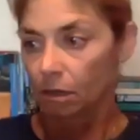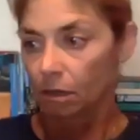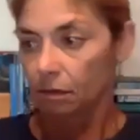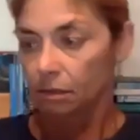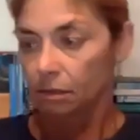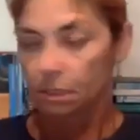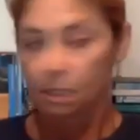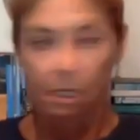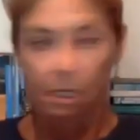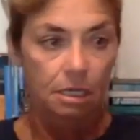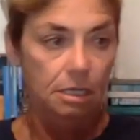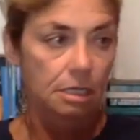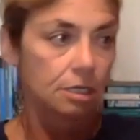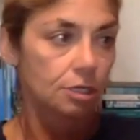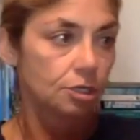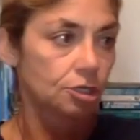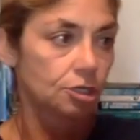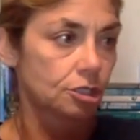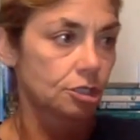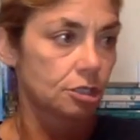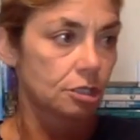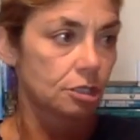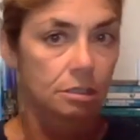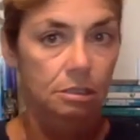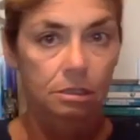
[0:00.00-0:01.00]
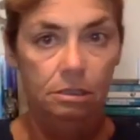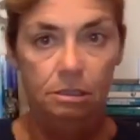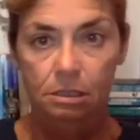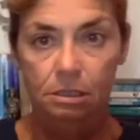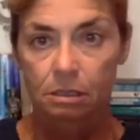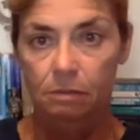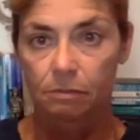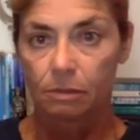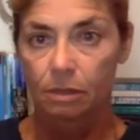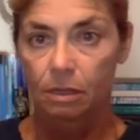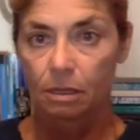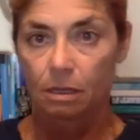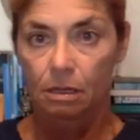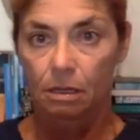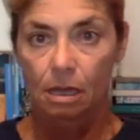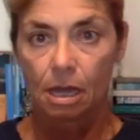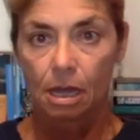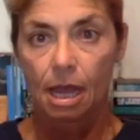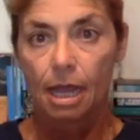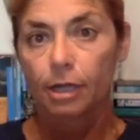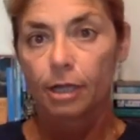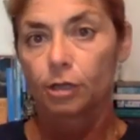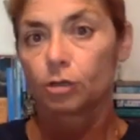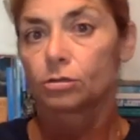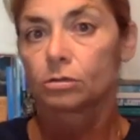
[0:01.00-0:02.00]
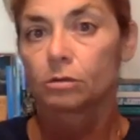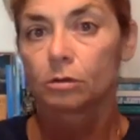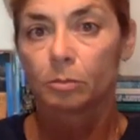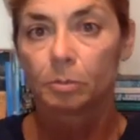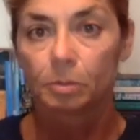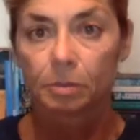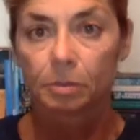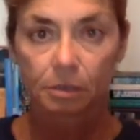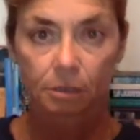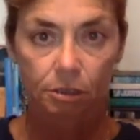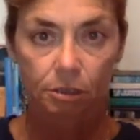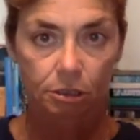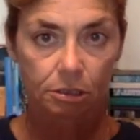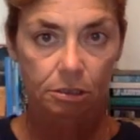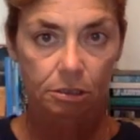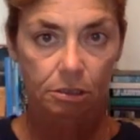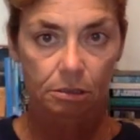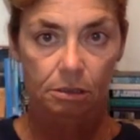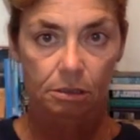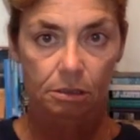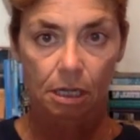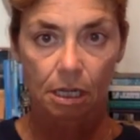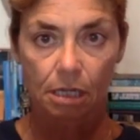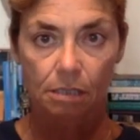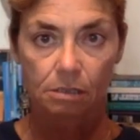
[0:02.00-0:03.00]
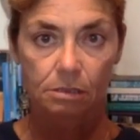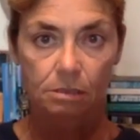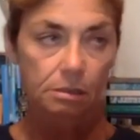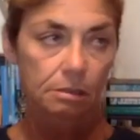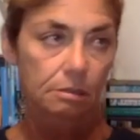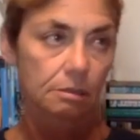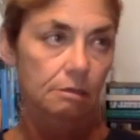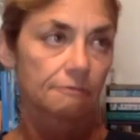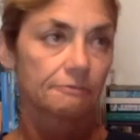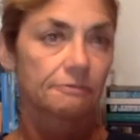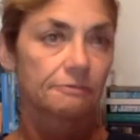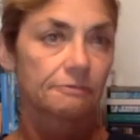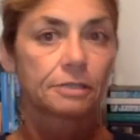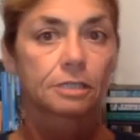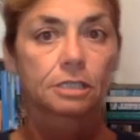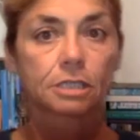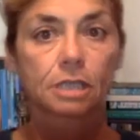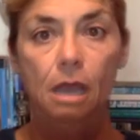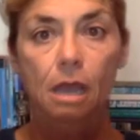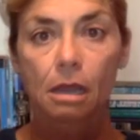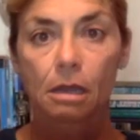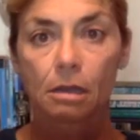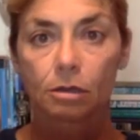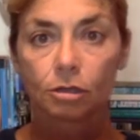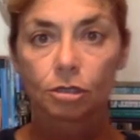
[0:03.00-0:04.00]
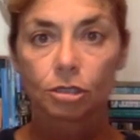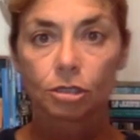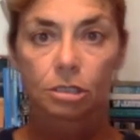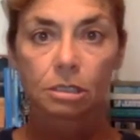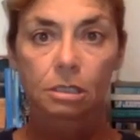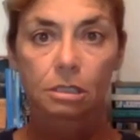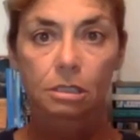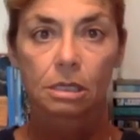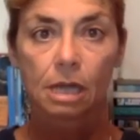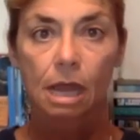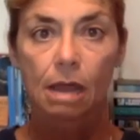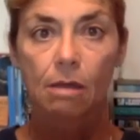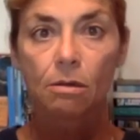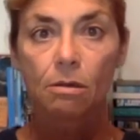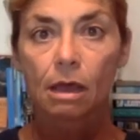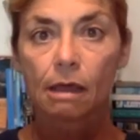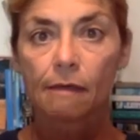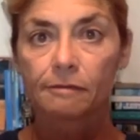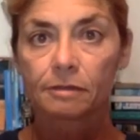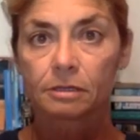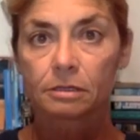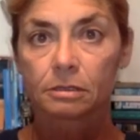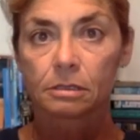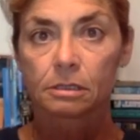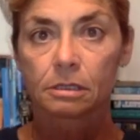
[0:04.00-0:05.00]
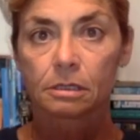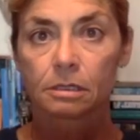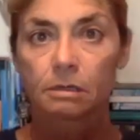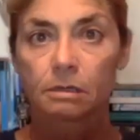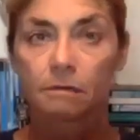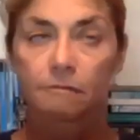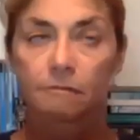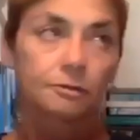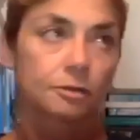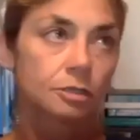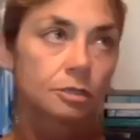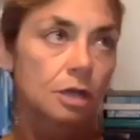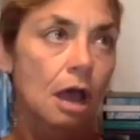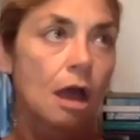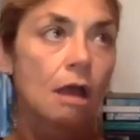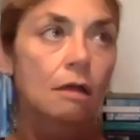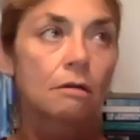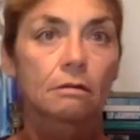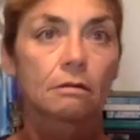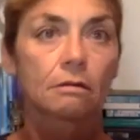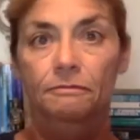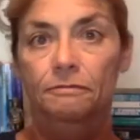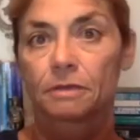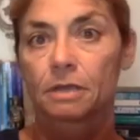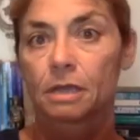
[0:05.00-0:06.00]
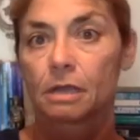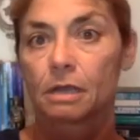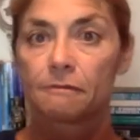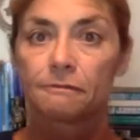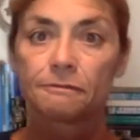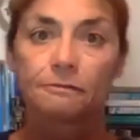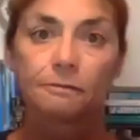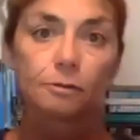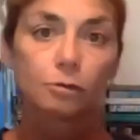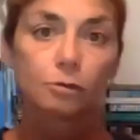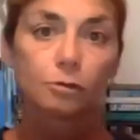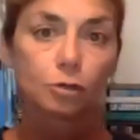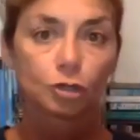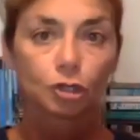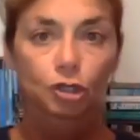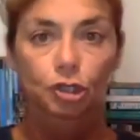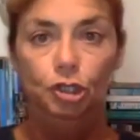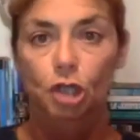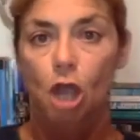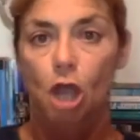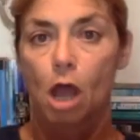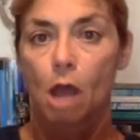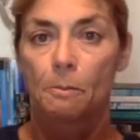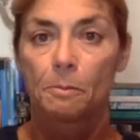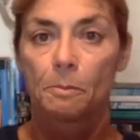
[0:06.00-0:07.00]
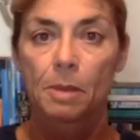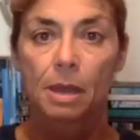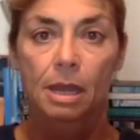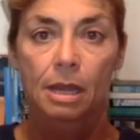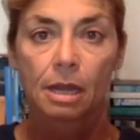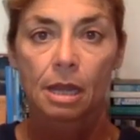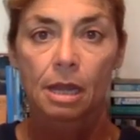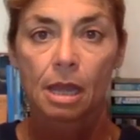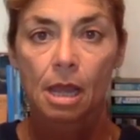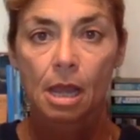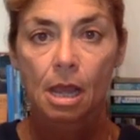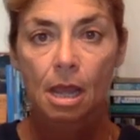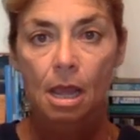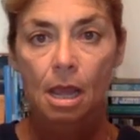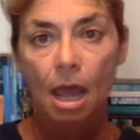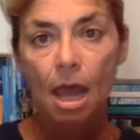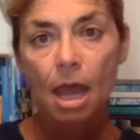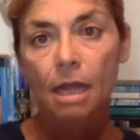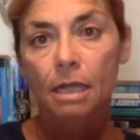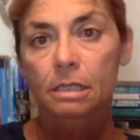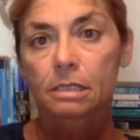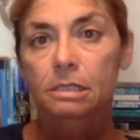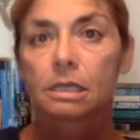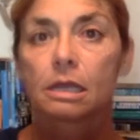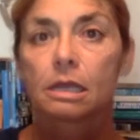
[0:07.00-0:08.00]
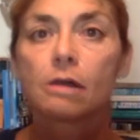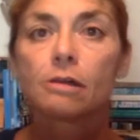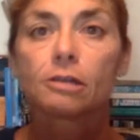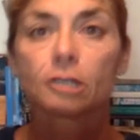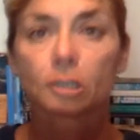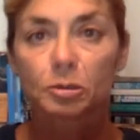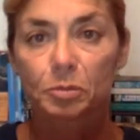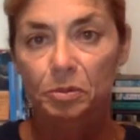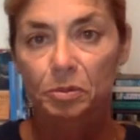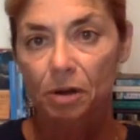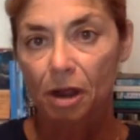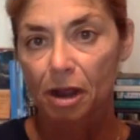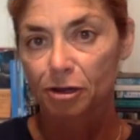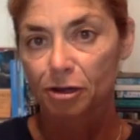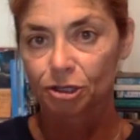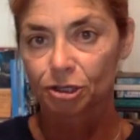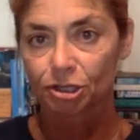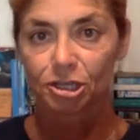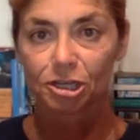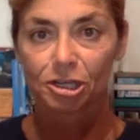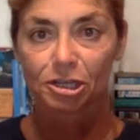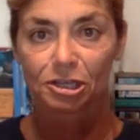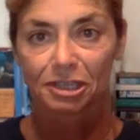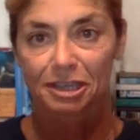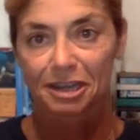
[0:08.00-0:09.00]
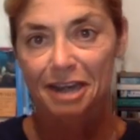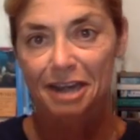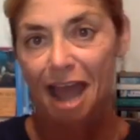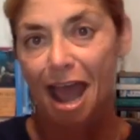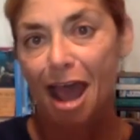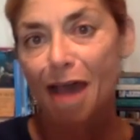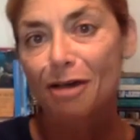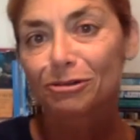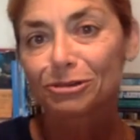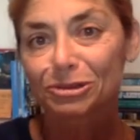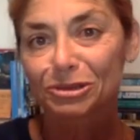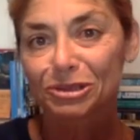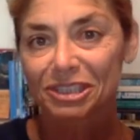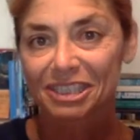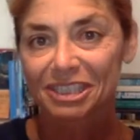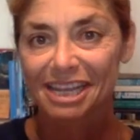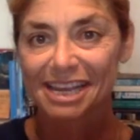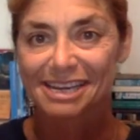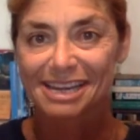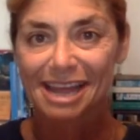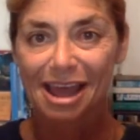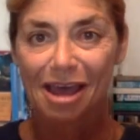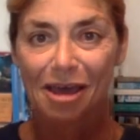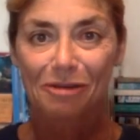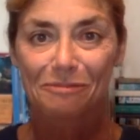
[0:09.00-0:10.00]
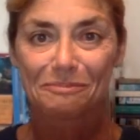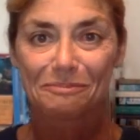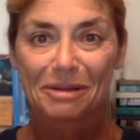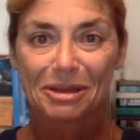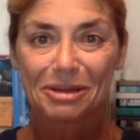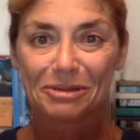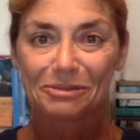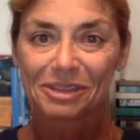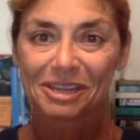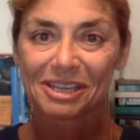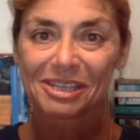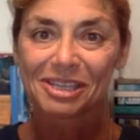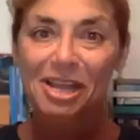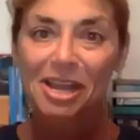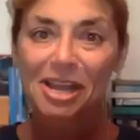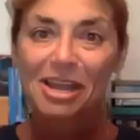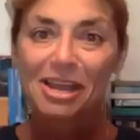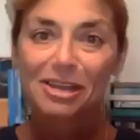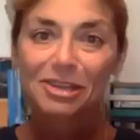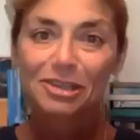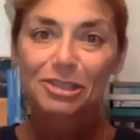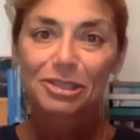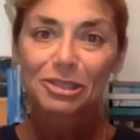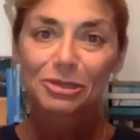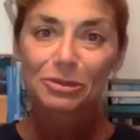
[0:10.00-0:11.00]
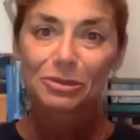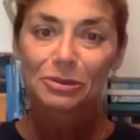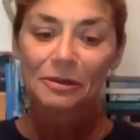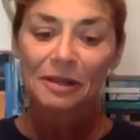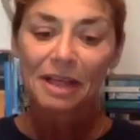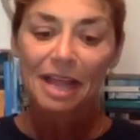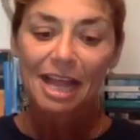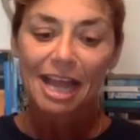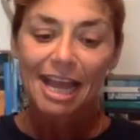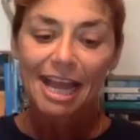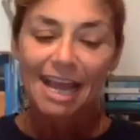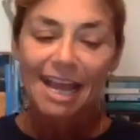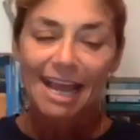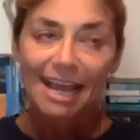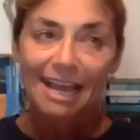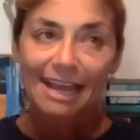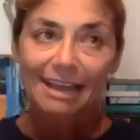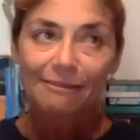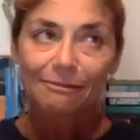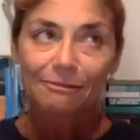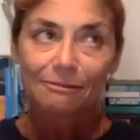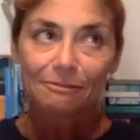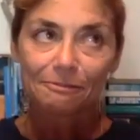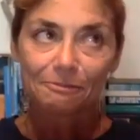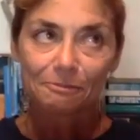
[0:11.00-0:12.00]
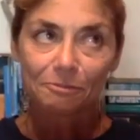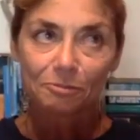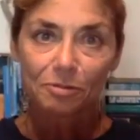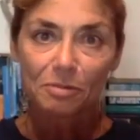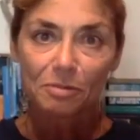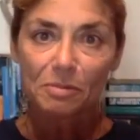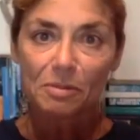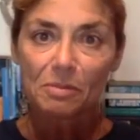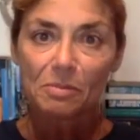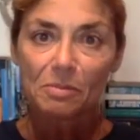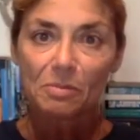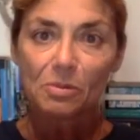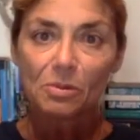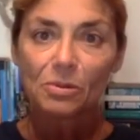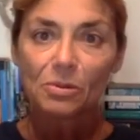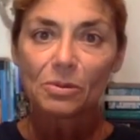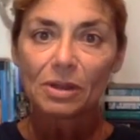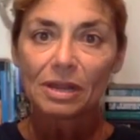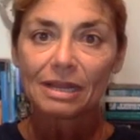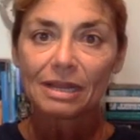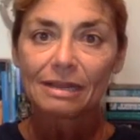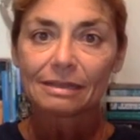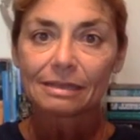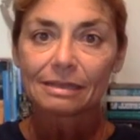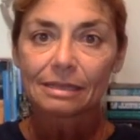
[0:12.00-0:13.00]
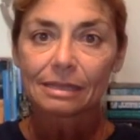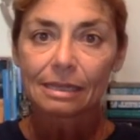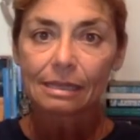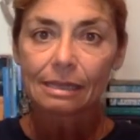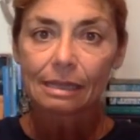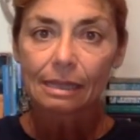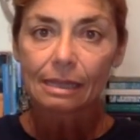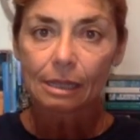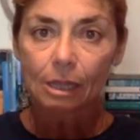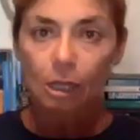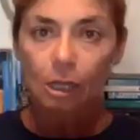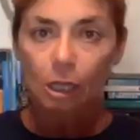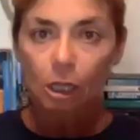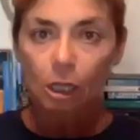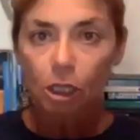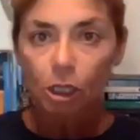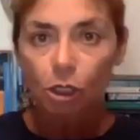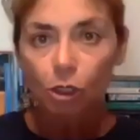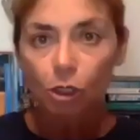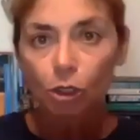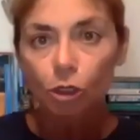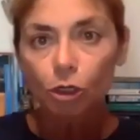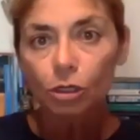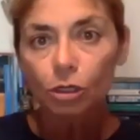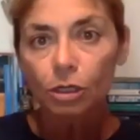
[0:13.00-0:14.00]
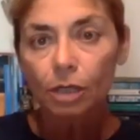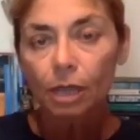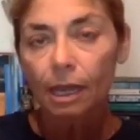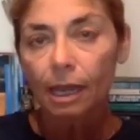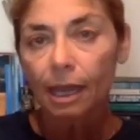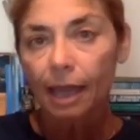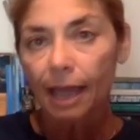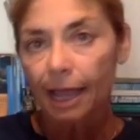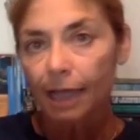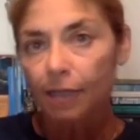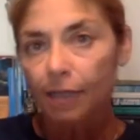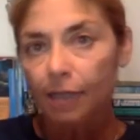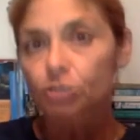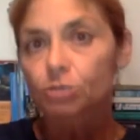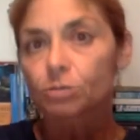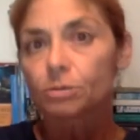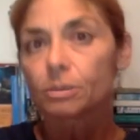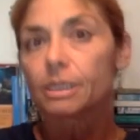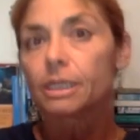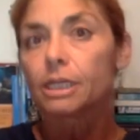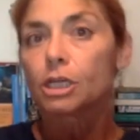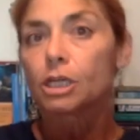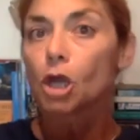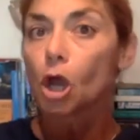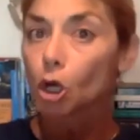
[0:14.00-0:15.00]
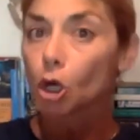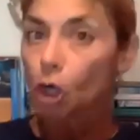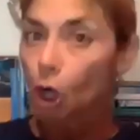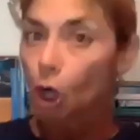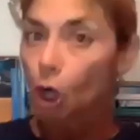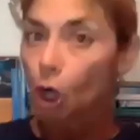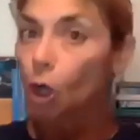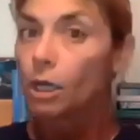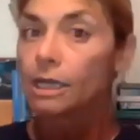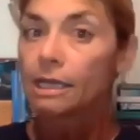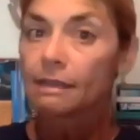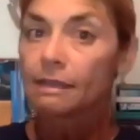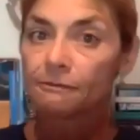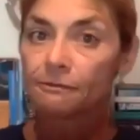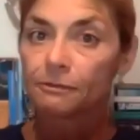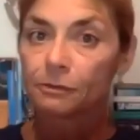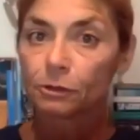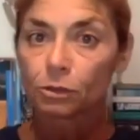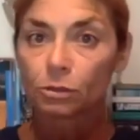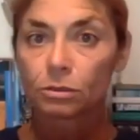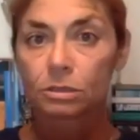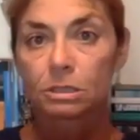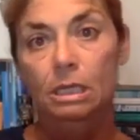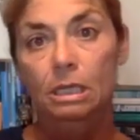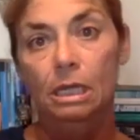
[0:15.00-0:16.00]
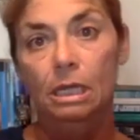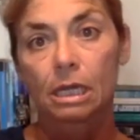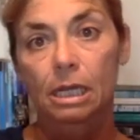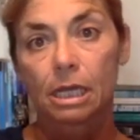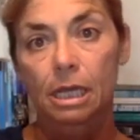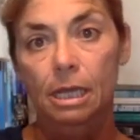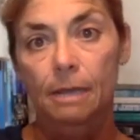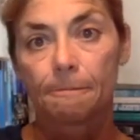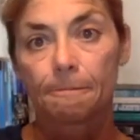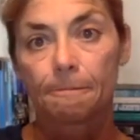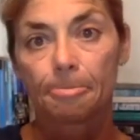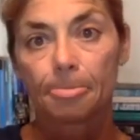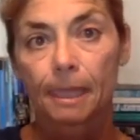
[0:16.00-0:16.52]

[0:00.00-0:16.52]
technicians. I'm a hydro person. I had to learn physiology. Now I have to learn photography and Photoshop and Excel spreadsheets and how to send out my own thing. So remember, learn laterally, not only vertically.